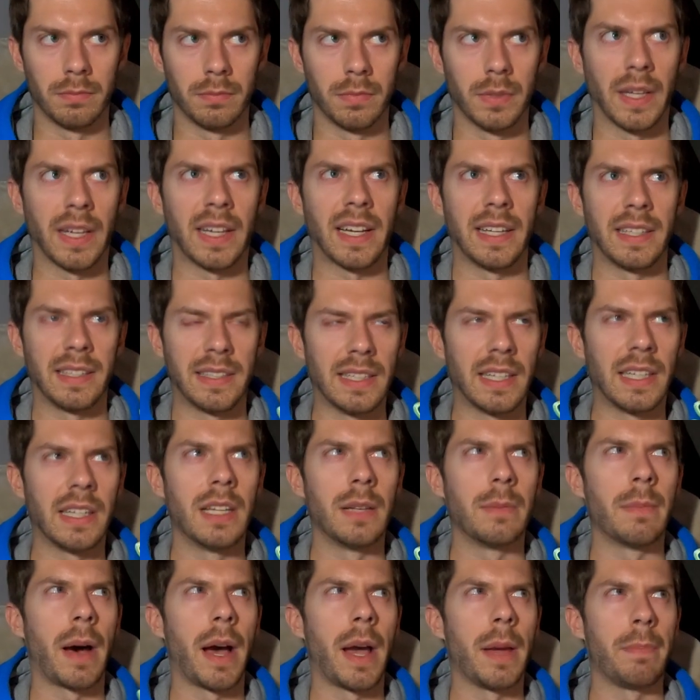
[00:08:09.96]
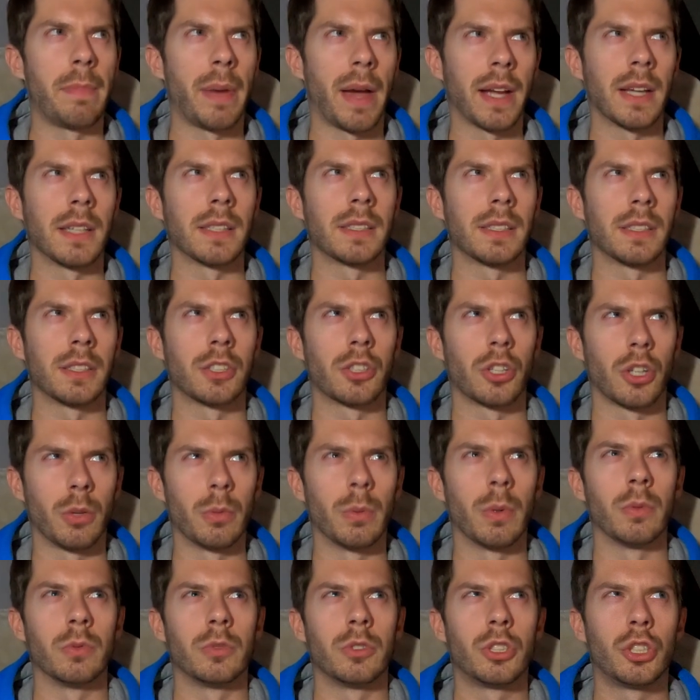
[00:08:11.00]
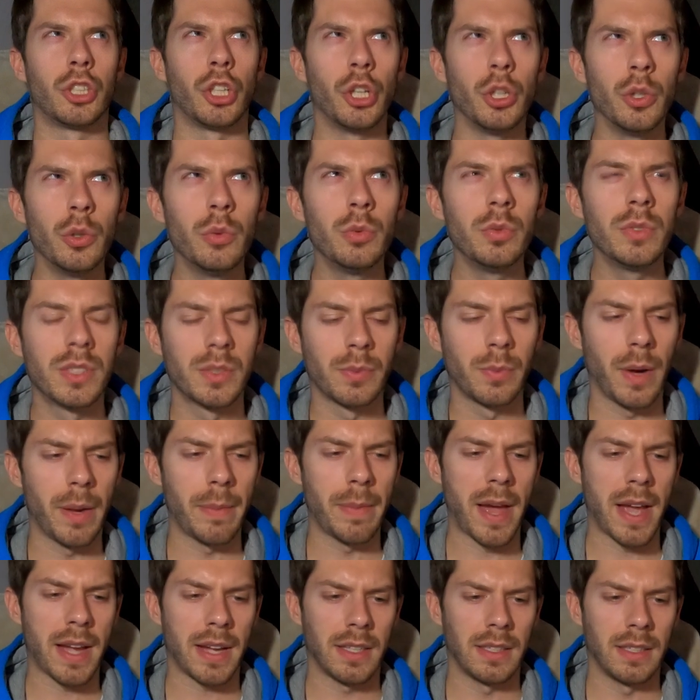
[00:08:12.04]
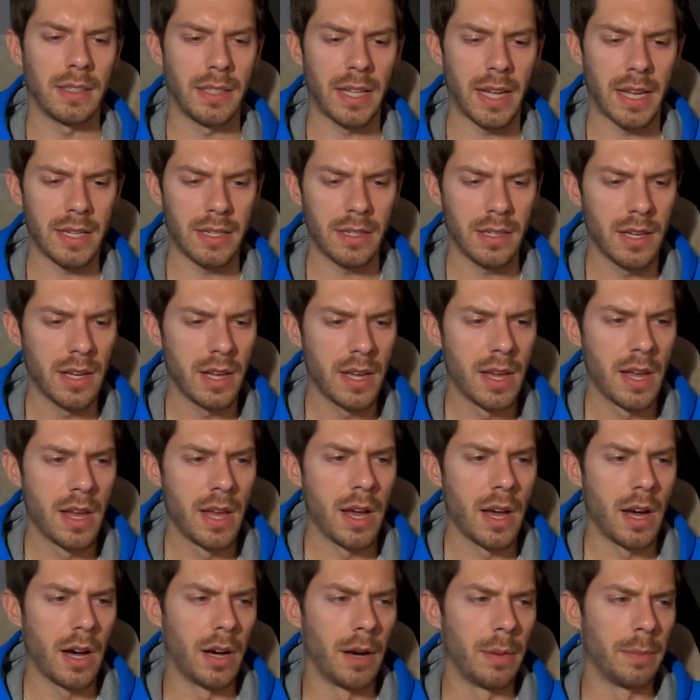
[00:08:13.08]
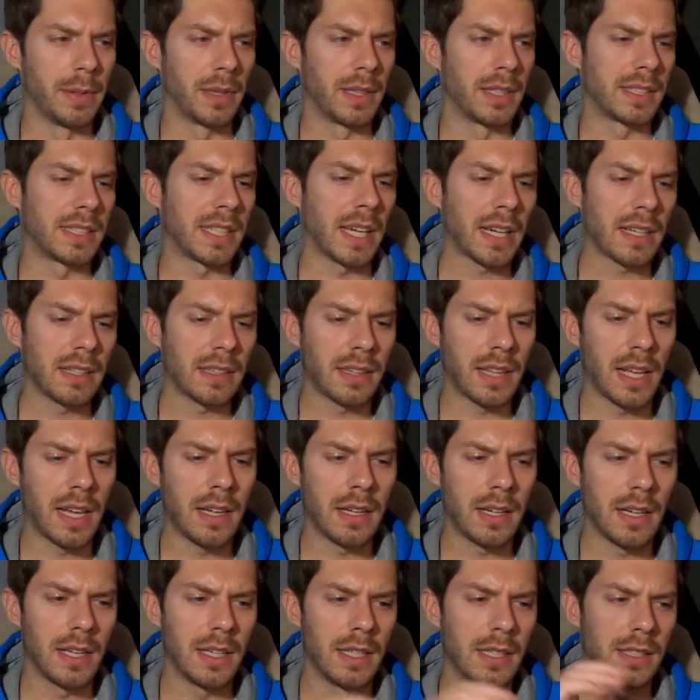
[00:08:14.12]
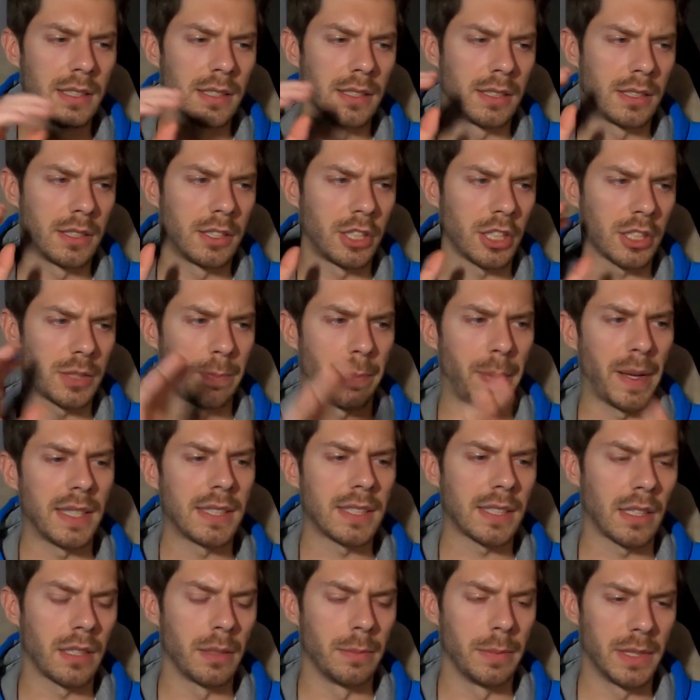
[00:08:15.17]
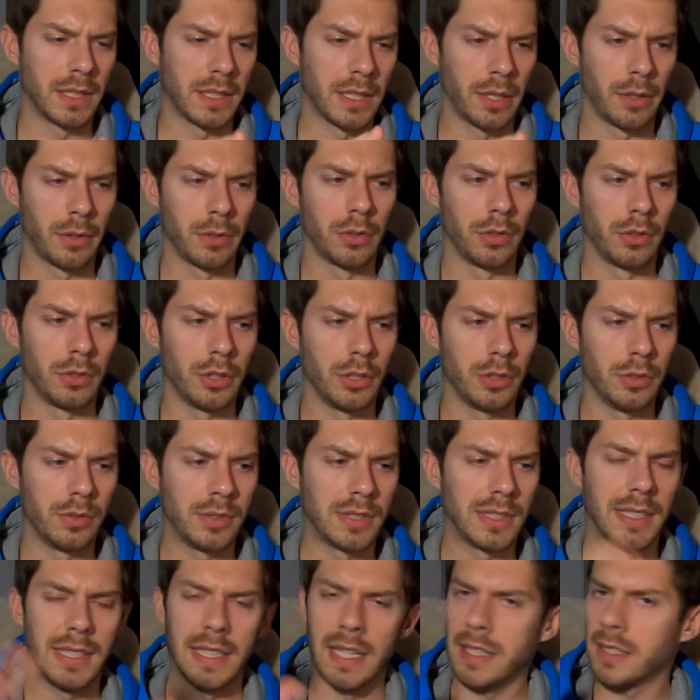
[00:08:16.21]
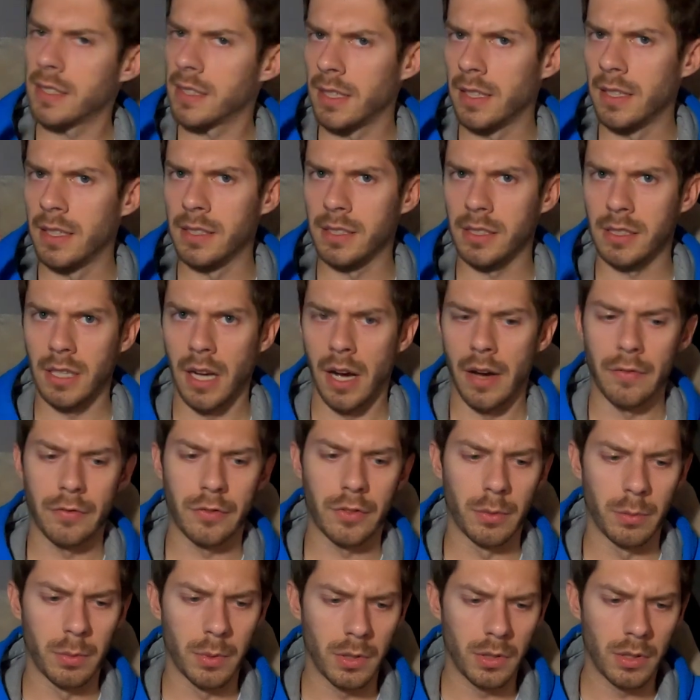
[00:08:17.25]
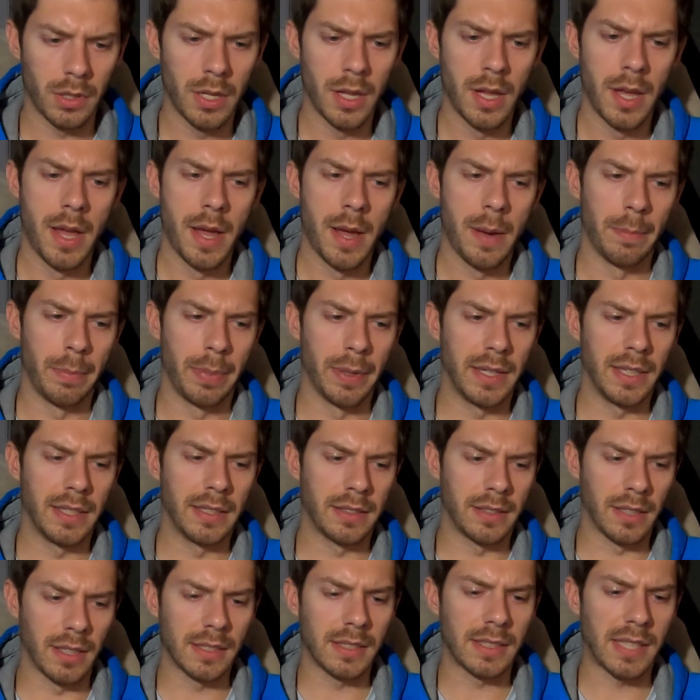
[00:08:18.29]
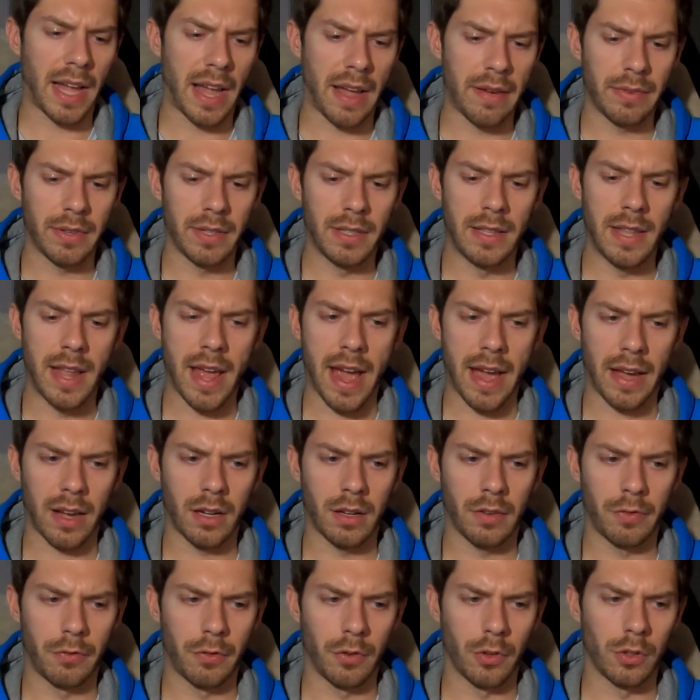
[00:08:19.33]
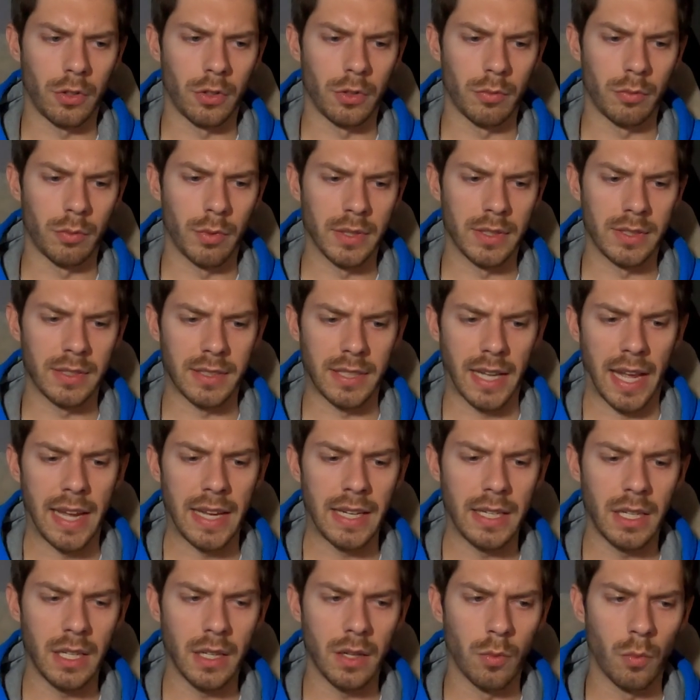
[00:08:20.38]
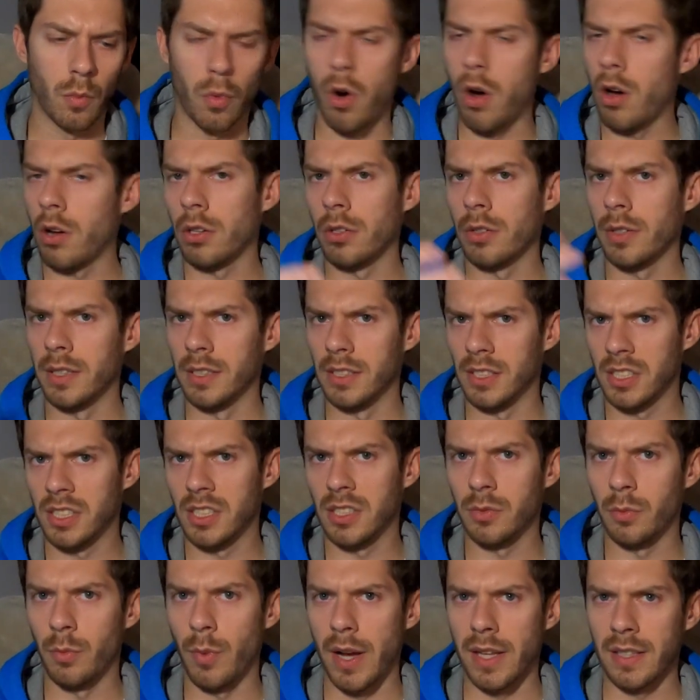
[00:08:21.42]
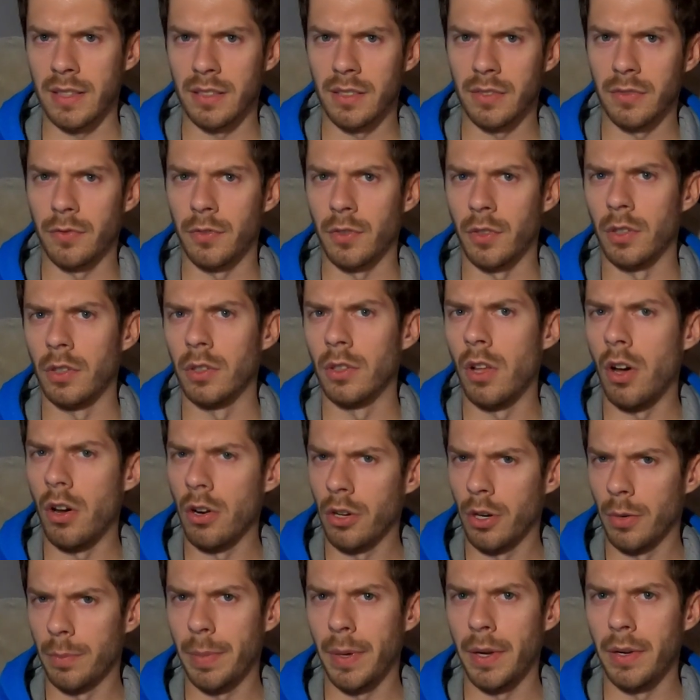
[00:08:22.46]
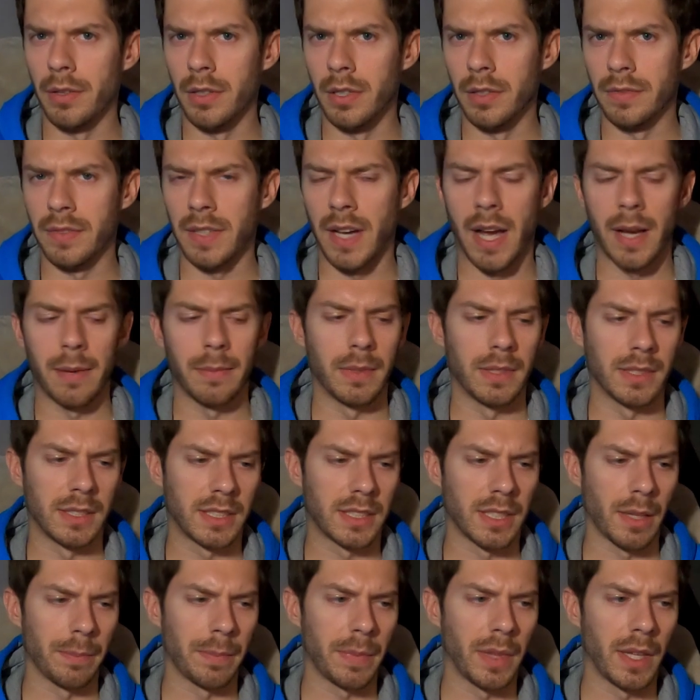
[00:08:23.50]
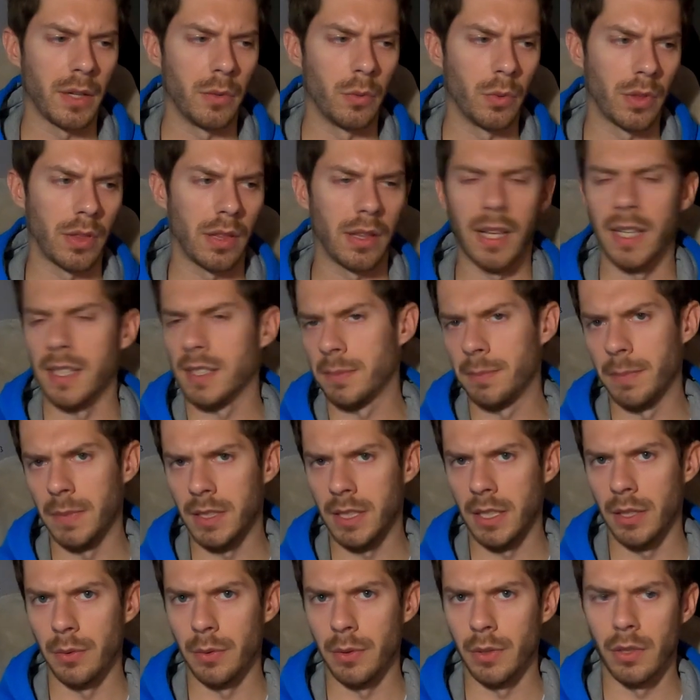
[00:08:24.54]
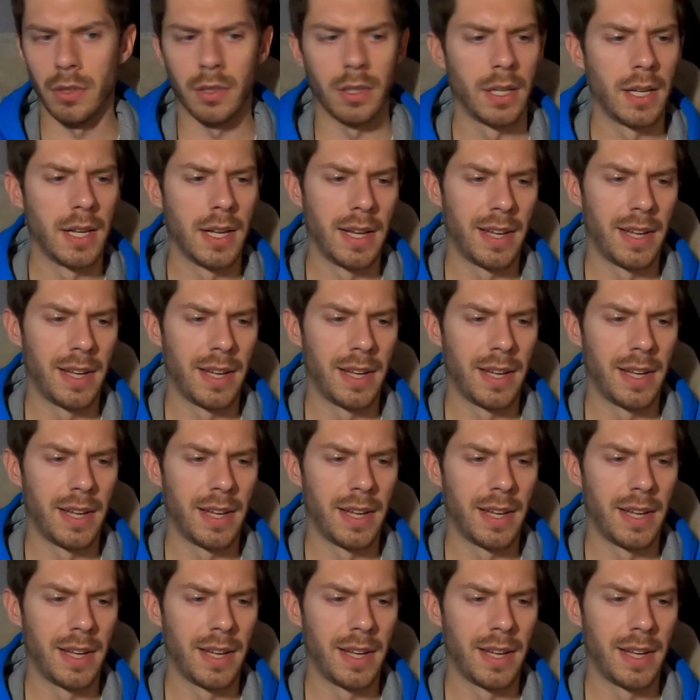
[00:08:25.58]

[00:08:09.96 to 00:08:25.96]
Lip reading: like I did in my Pegasus Turbo 2s way back in the day. But the second thing is just based on the material used. Yes, it is comfortable, but it does have a knack for retaining water and sweat for a longer period of time than something with less material.